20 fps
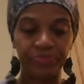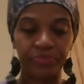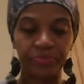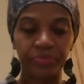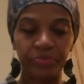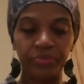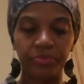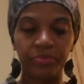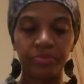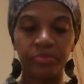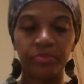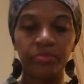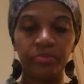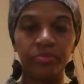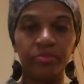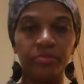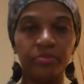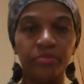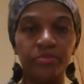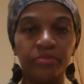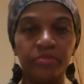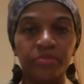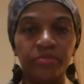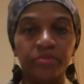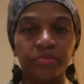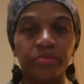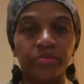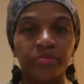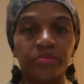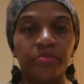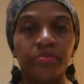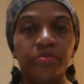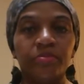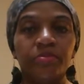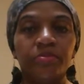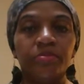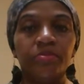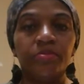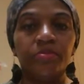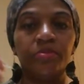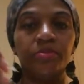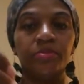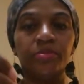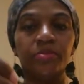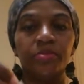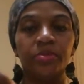(silence)